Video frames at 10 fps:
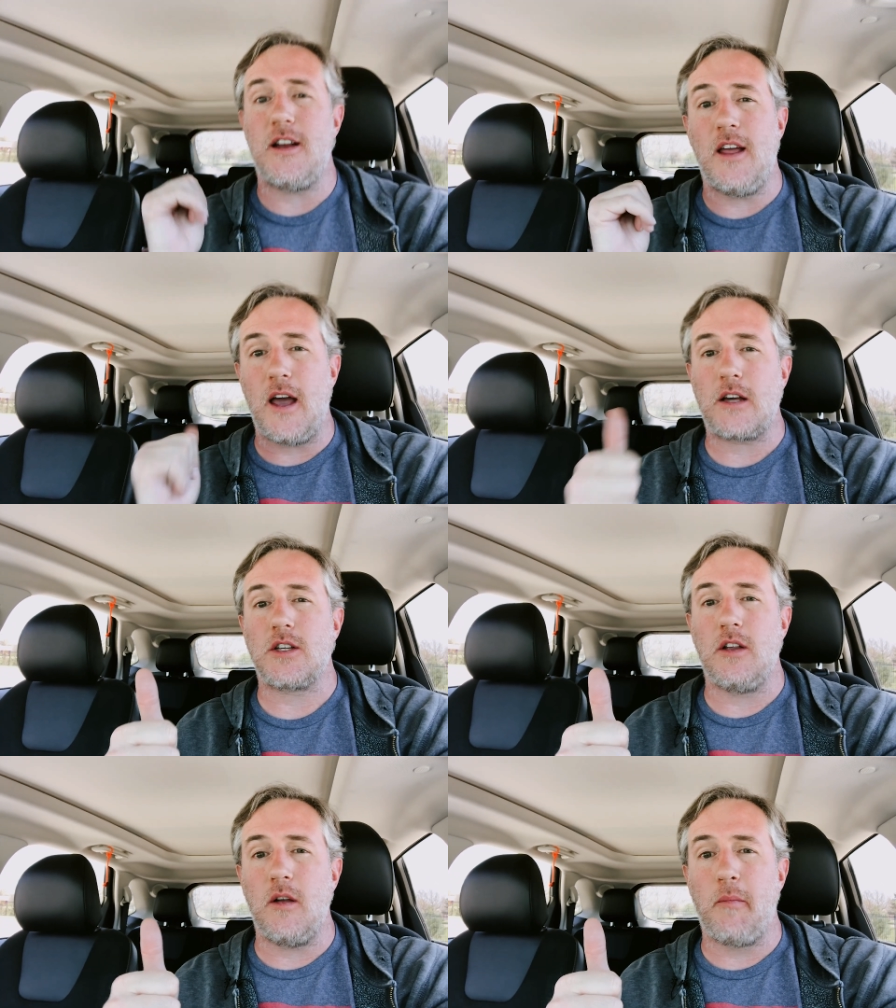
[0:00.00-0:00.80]
an
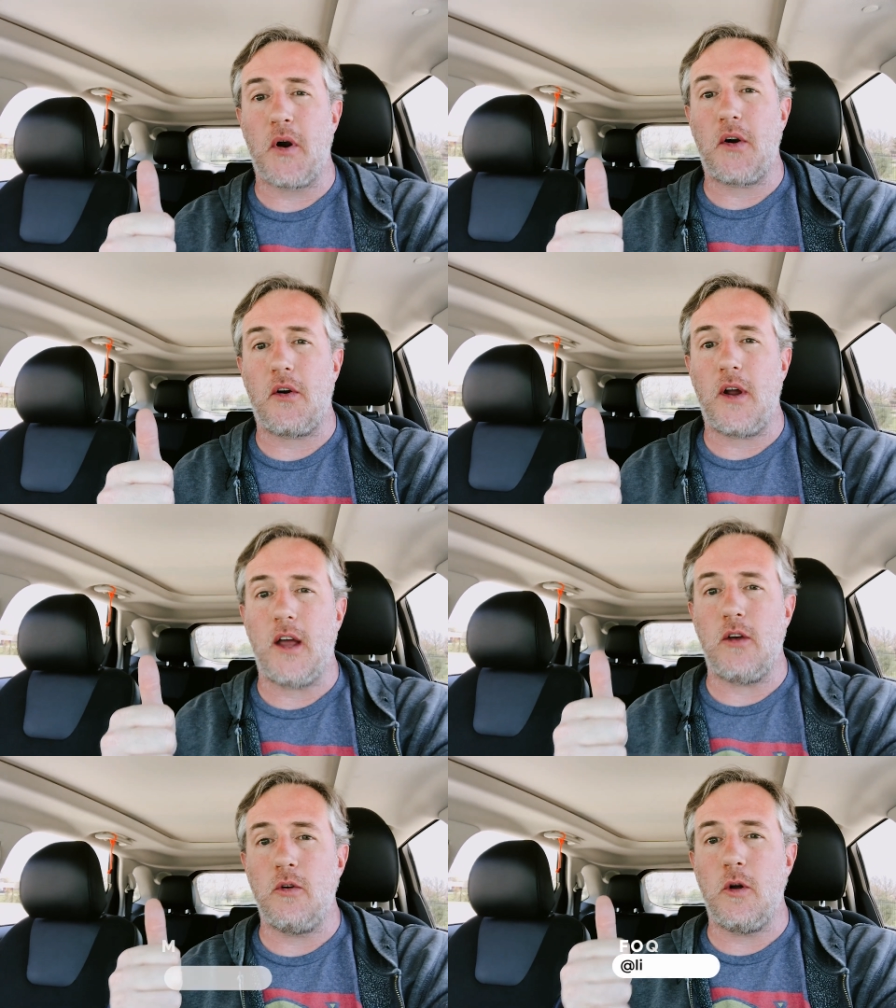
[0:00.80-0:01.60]
excellent burger
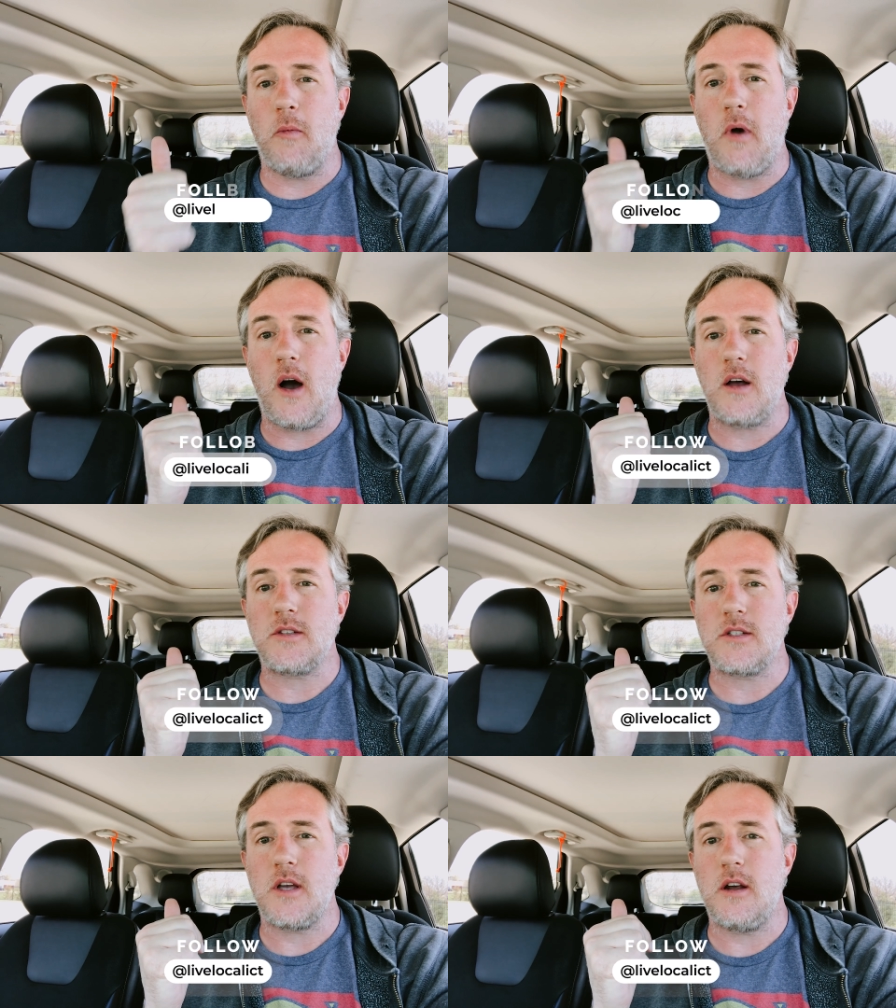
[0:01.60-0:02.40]
at Uno
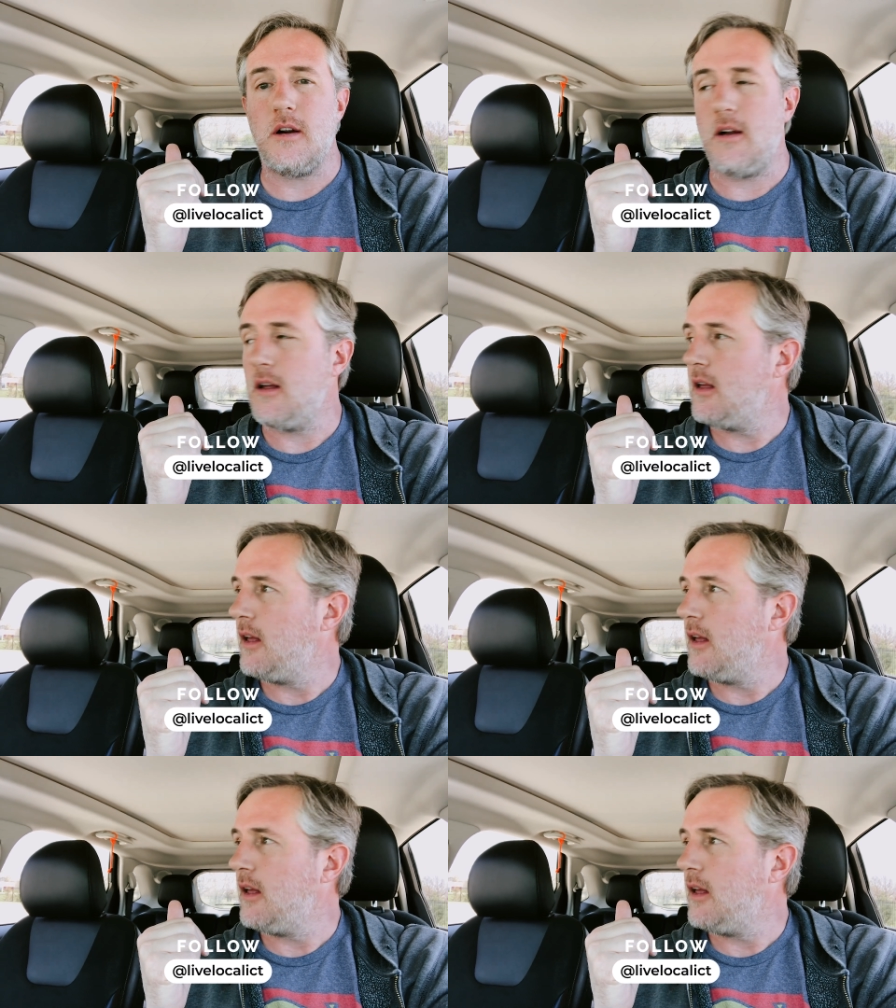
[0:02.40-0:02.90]
Mas here.